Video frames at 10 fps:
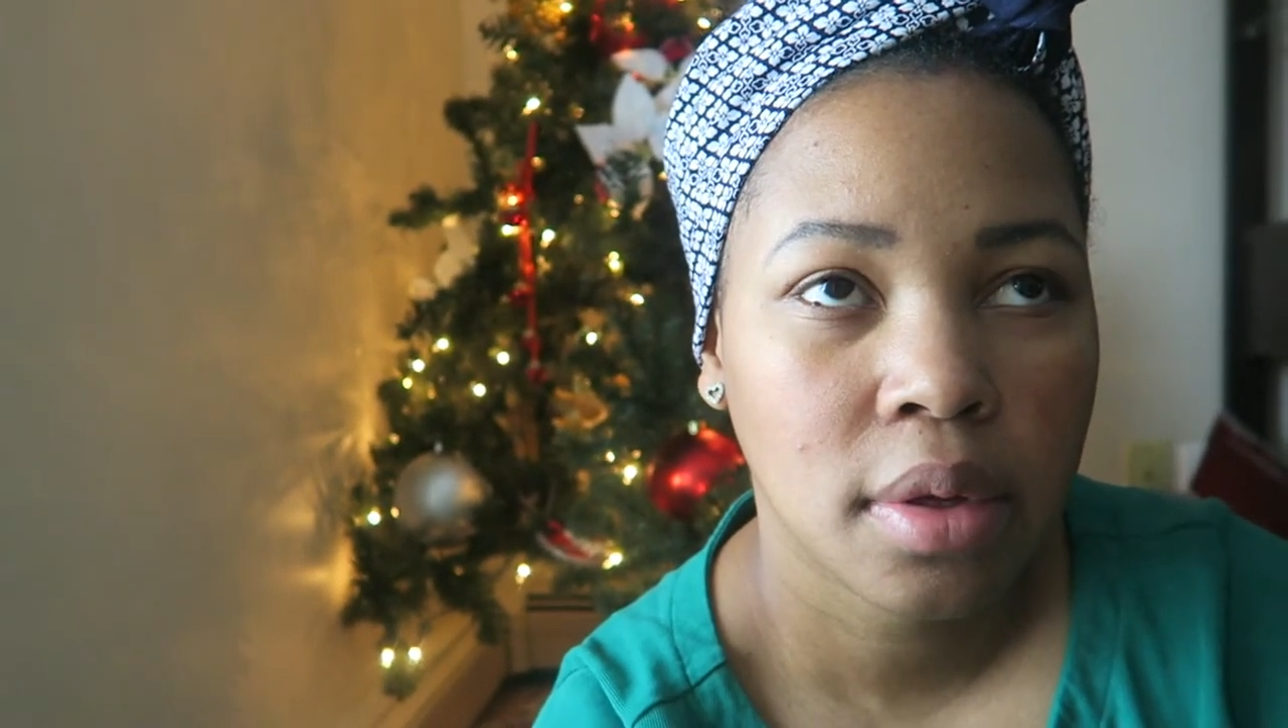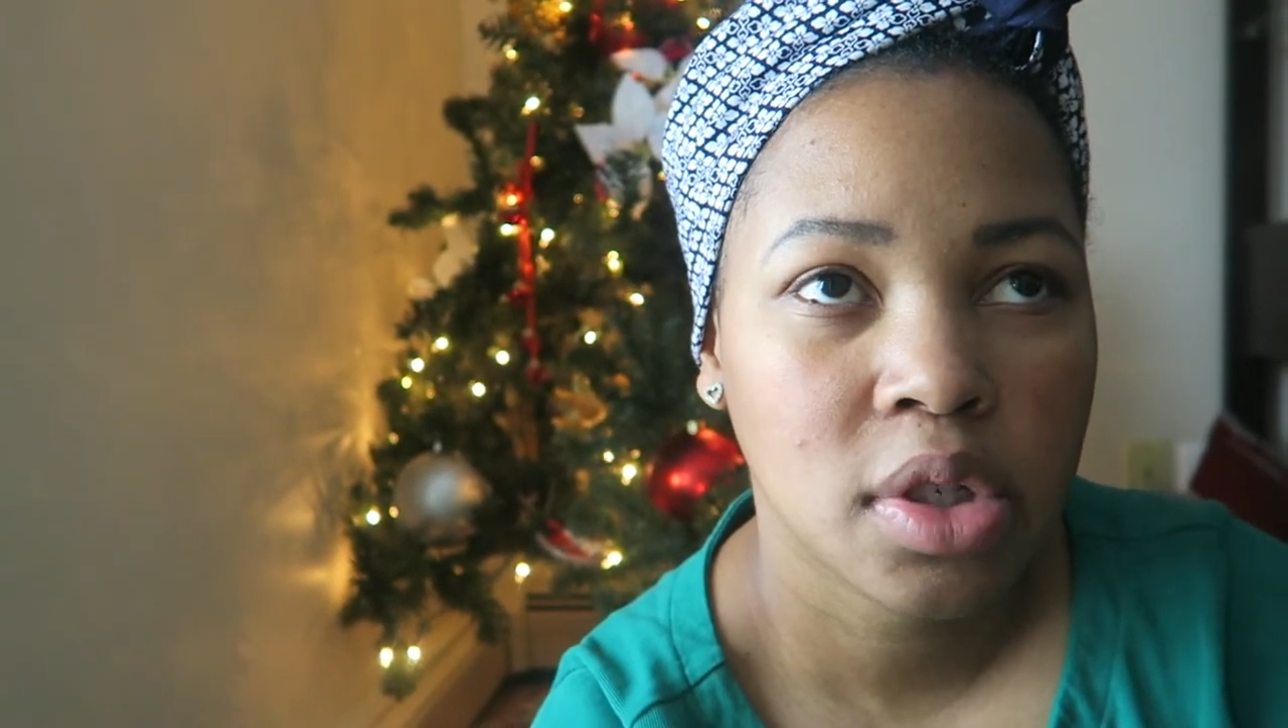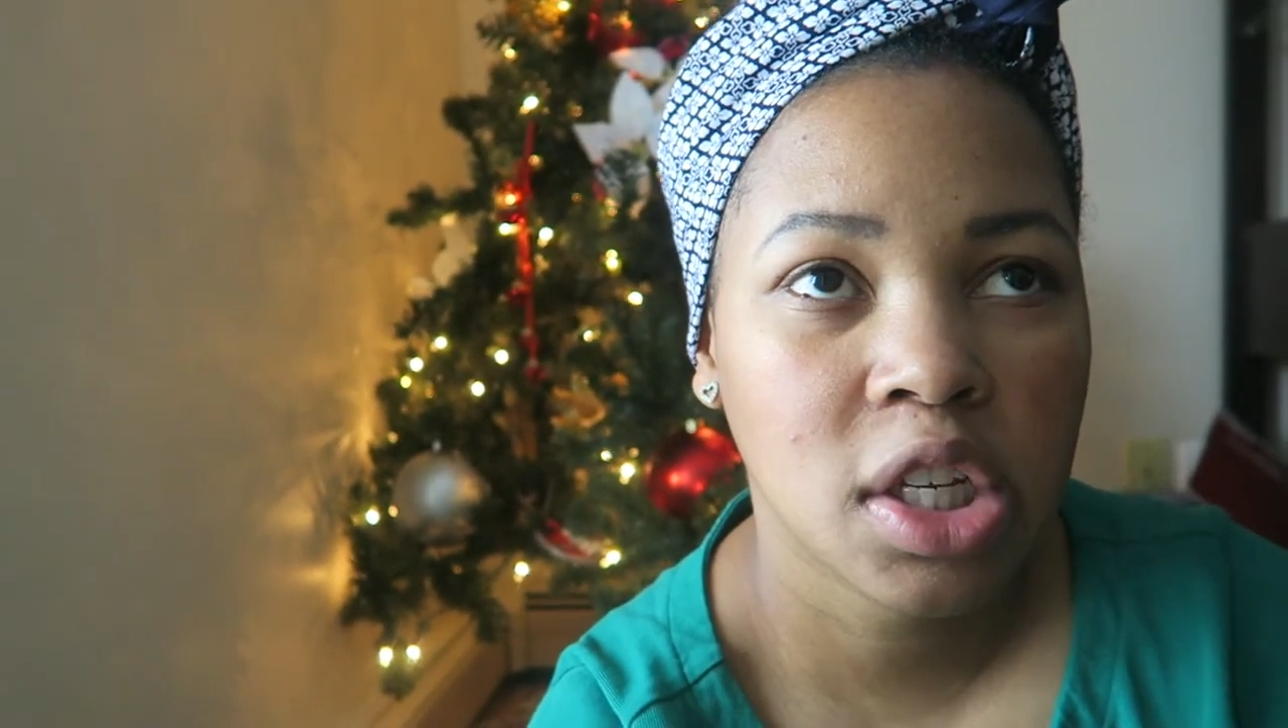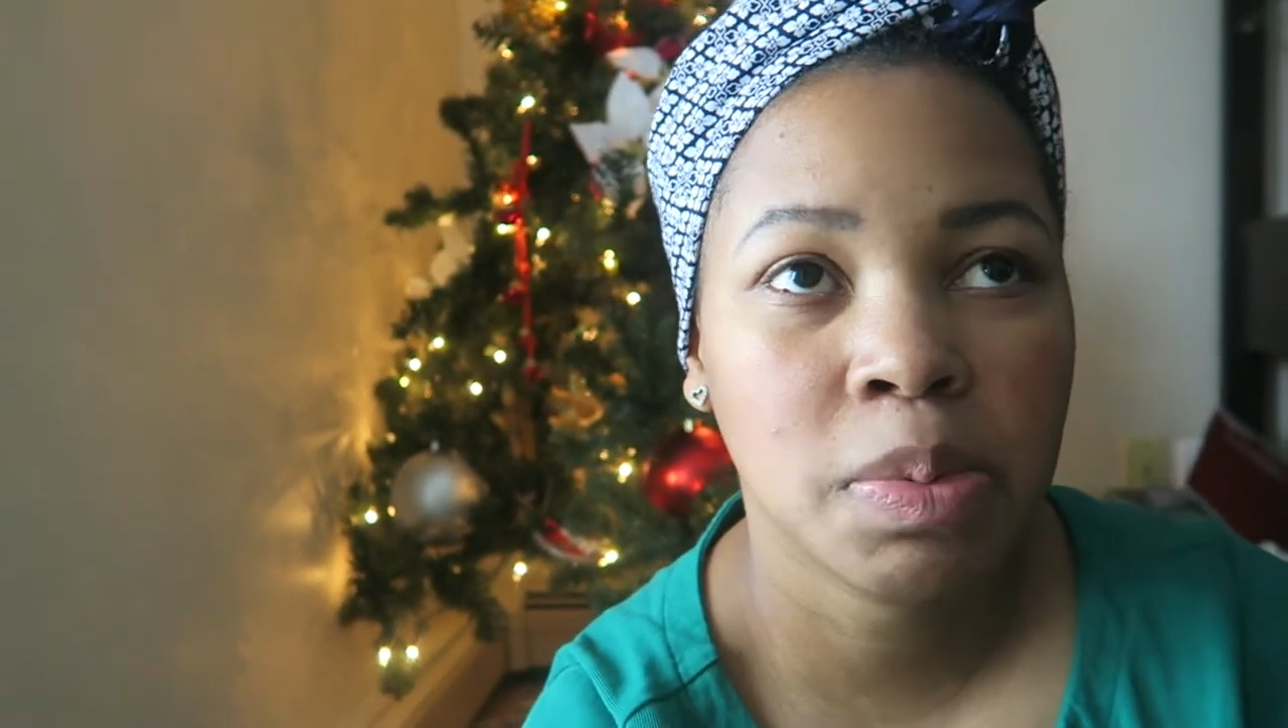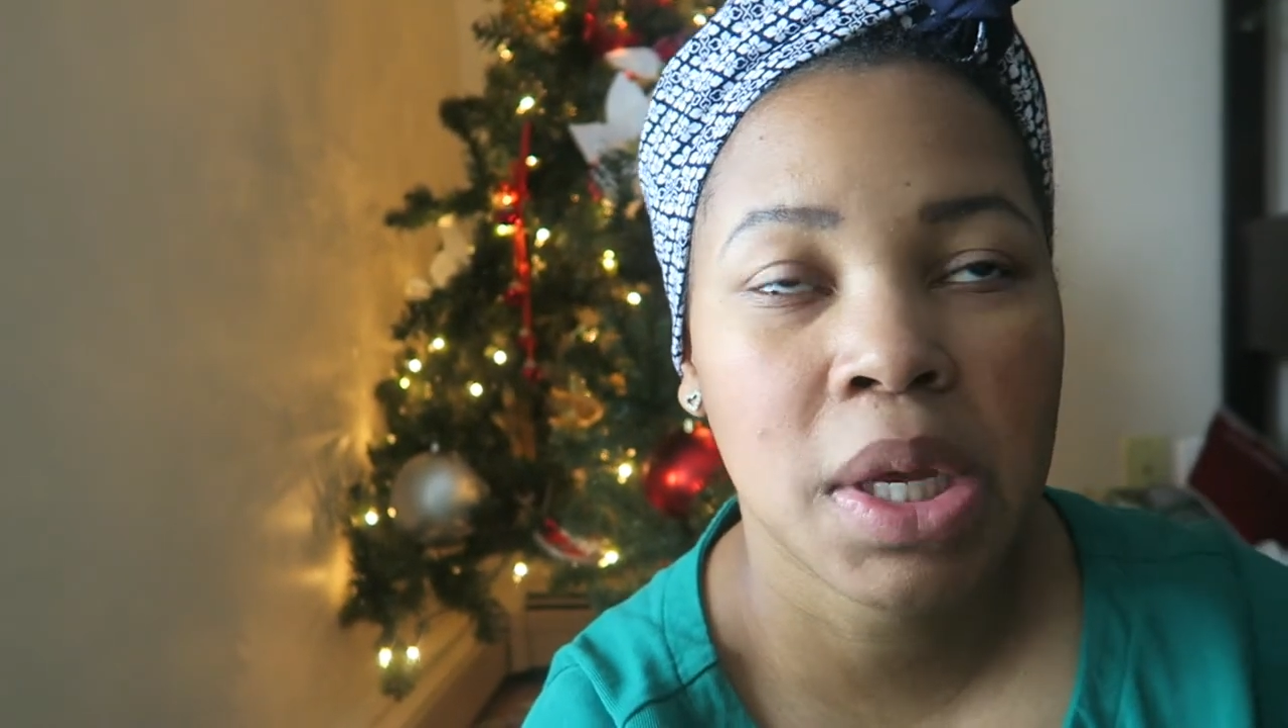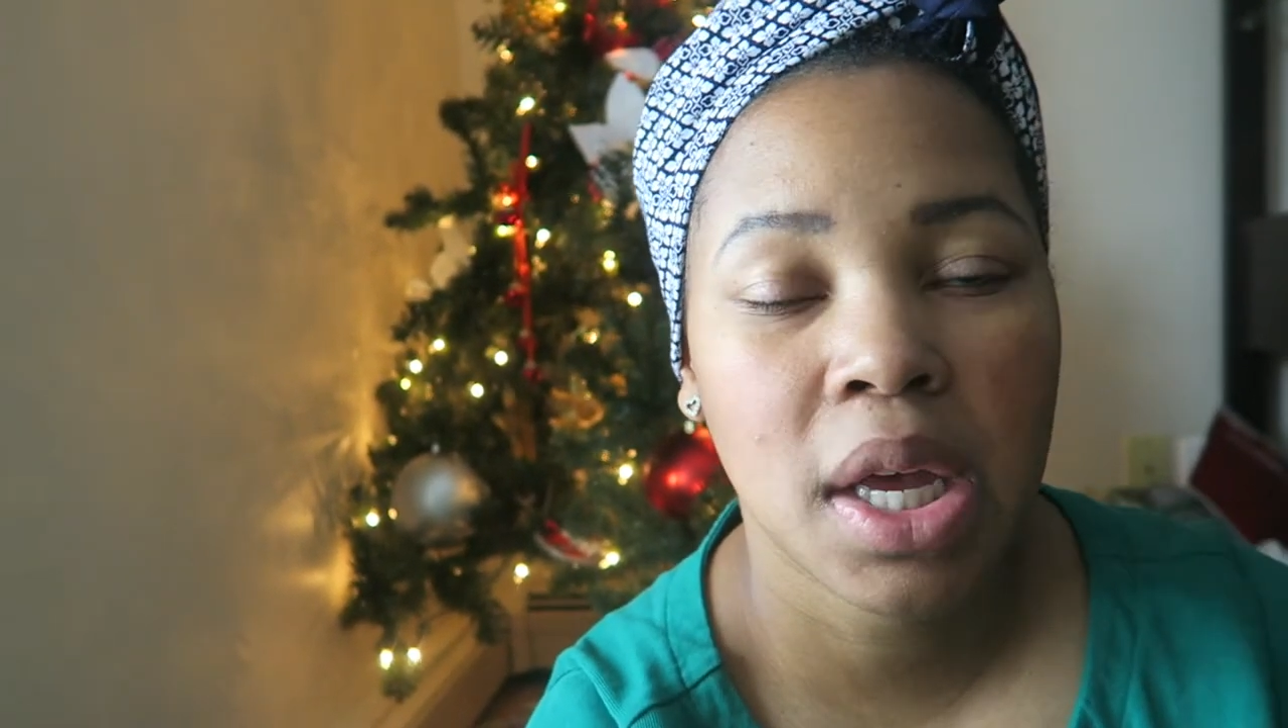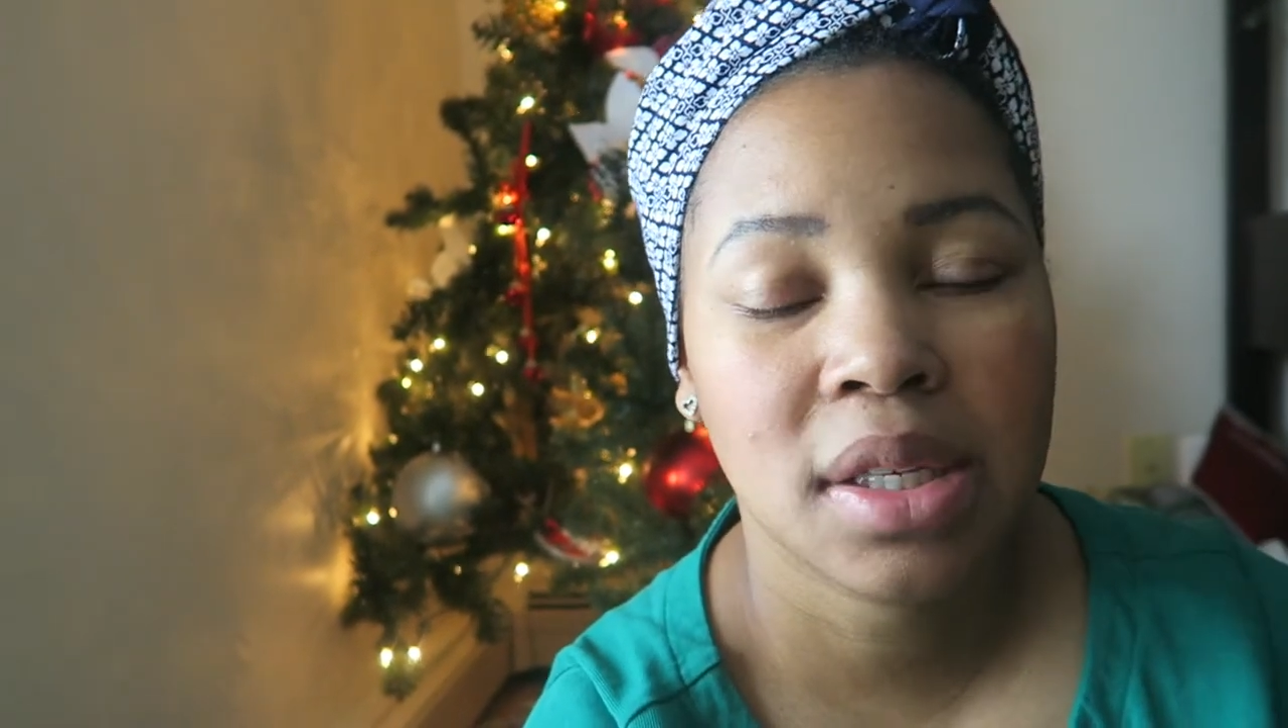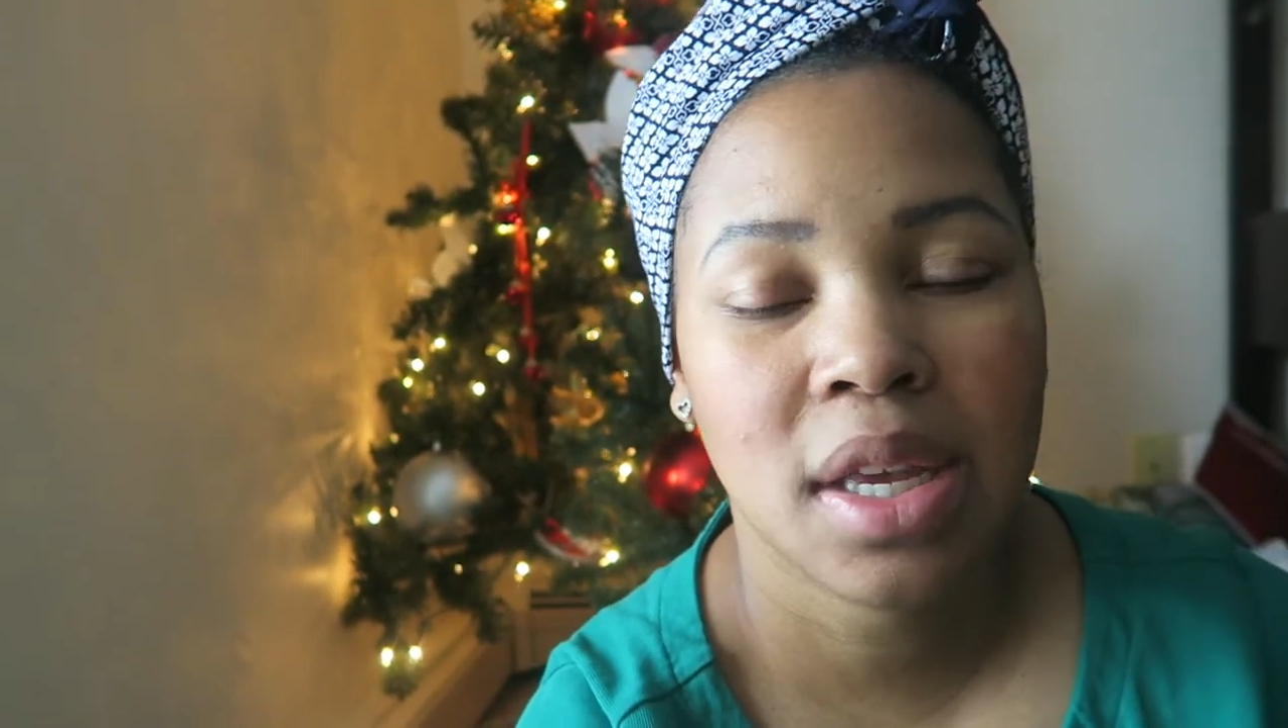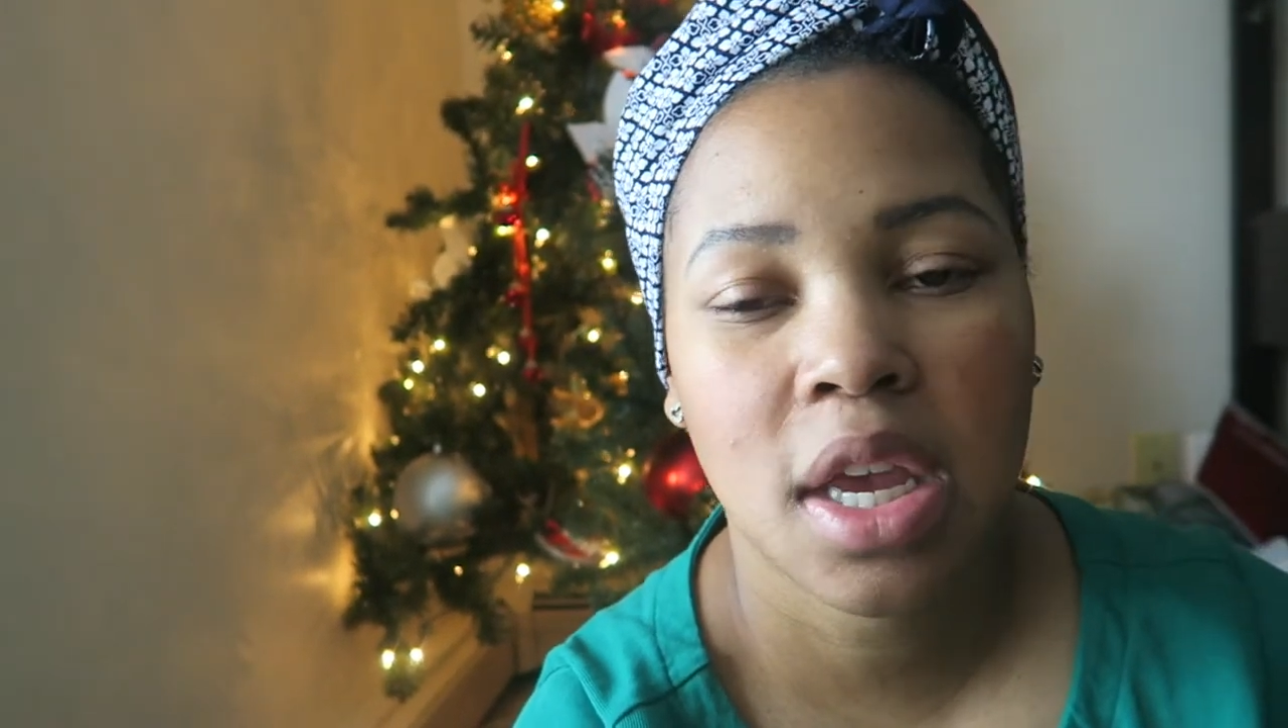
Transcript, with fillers: just because they